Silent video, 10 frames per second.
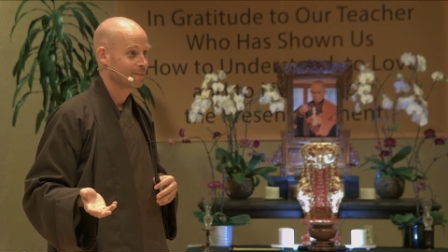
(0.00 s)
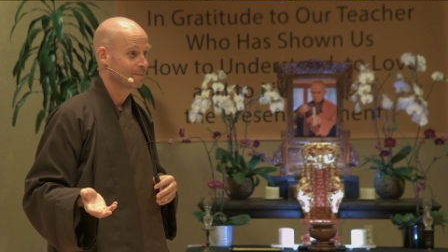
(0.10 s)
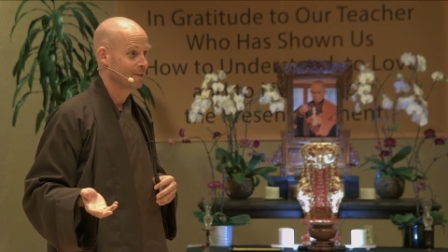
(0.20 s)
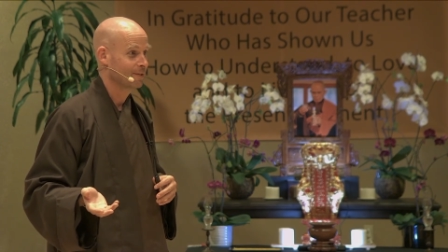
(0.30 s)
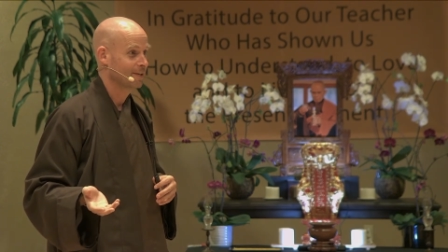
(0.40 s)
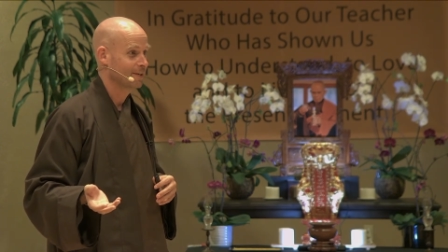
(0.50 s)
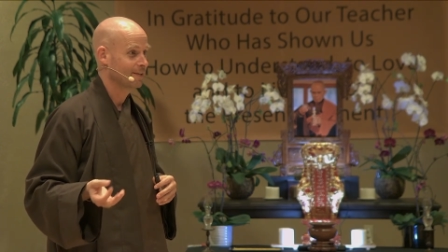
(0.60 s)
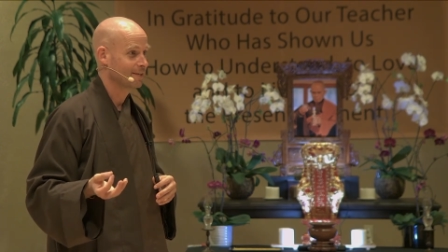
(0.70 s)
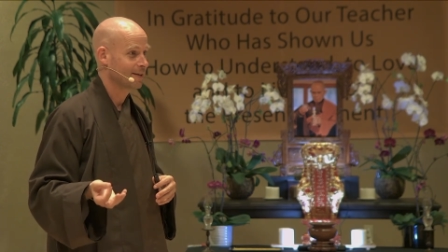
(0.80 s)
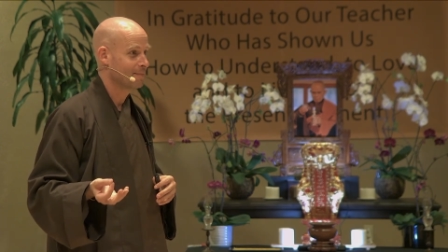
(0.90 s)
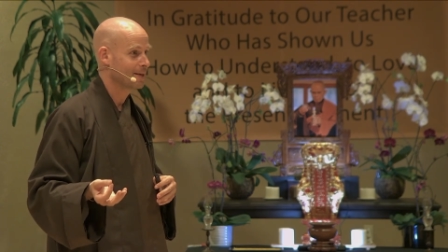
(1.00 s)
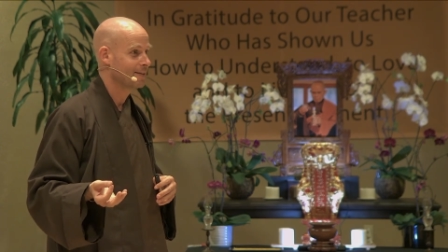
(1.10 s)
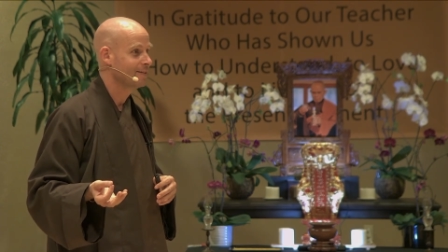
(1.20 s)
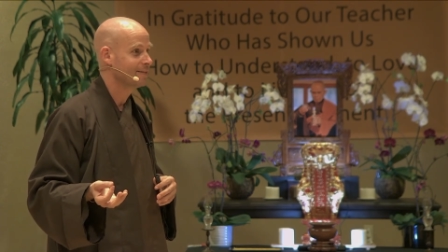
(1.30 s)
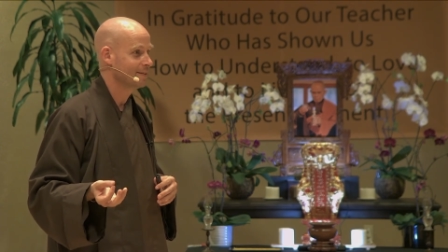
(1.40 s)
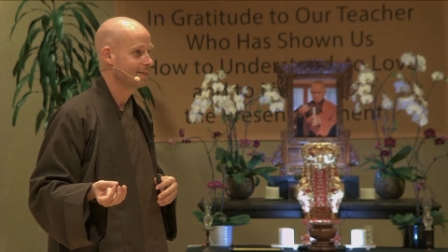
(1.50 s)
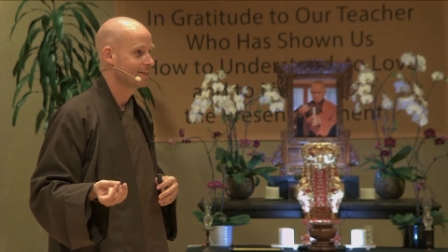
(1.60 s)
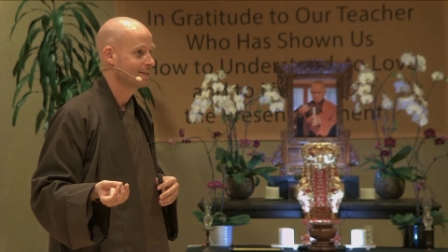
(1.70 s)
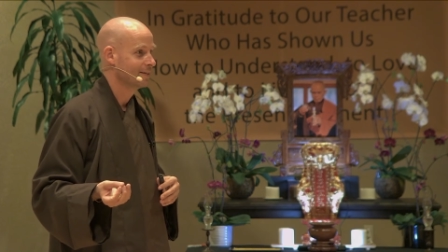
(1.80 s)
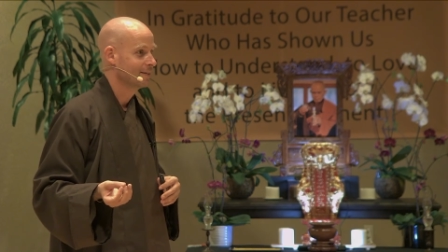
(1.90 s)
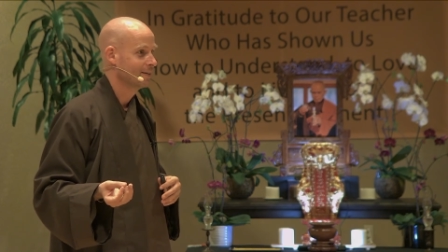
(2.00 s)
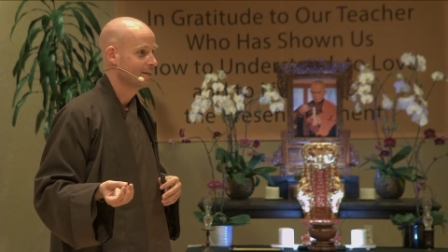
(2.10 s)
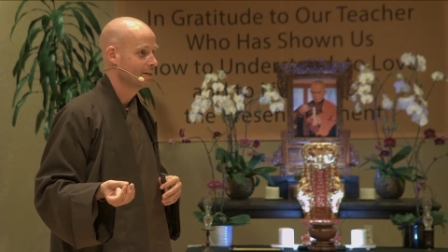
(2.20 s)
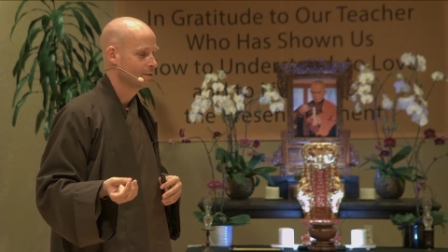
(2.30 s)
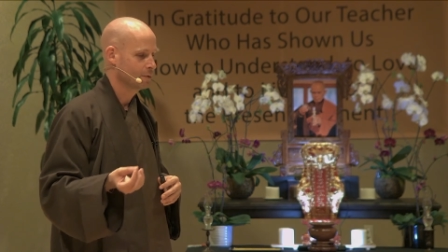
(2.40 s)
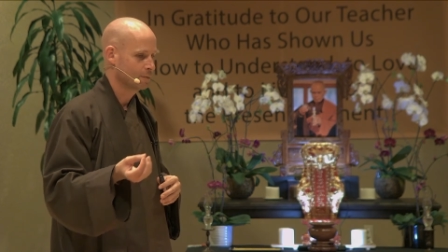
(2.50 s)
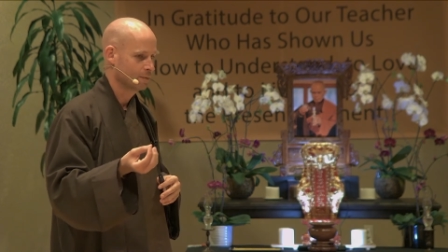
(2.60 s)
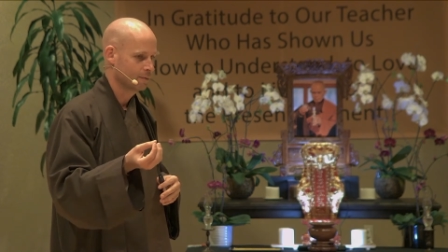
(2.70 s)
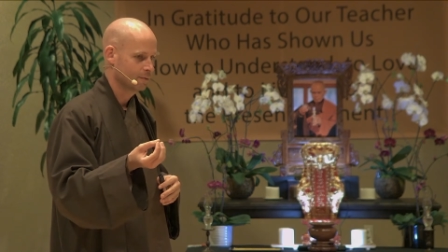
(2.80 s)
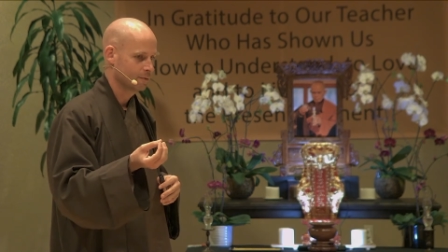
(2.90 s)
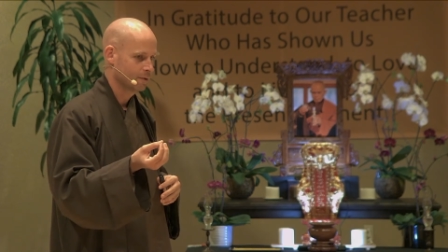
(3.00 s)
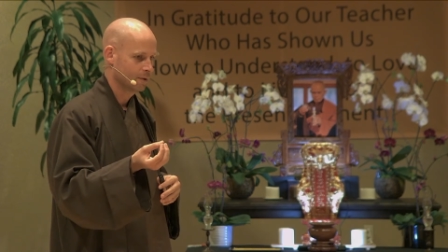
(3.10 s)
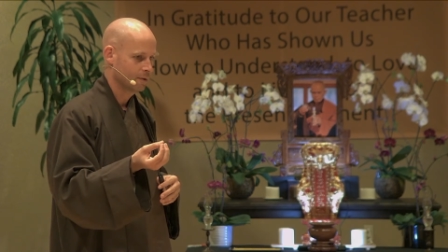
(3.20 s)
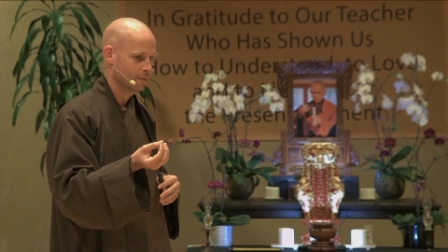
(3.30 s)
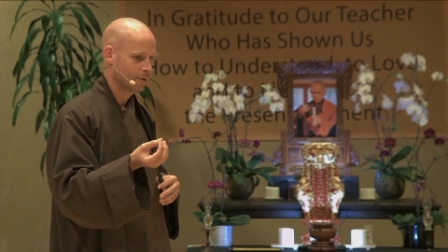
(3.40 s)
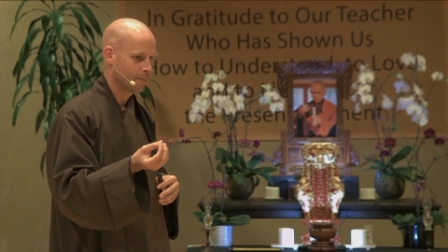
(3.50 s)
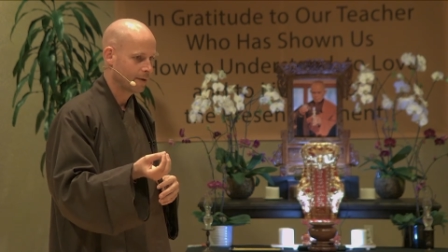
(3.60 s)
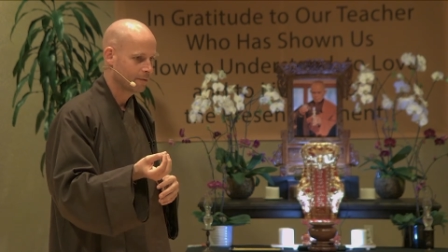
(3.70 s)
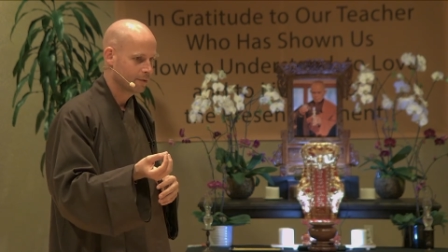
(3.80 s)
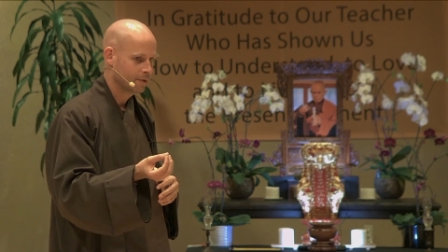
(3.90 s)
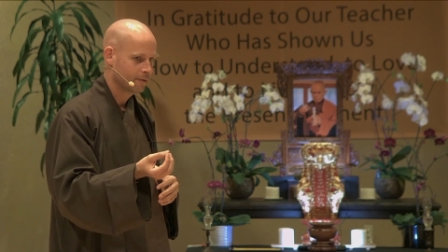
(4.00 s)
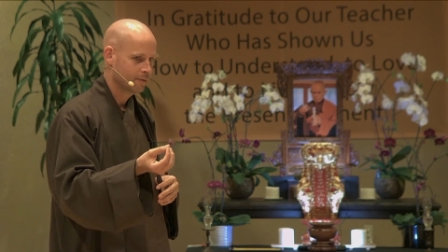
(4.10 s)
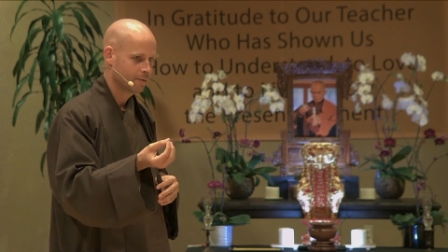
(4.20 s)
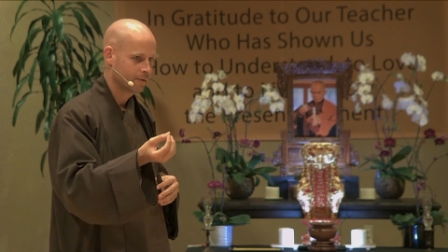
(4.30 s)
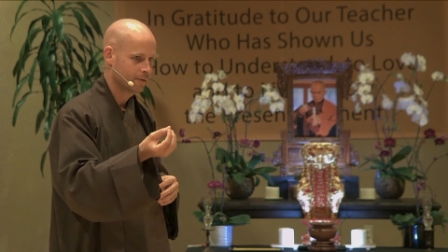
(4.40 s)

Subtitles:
You see, it's the same tendency. So the respectfulness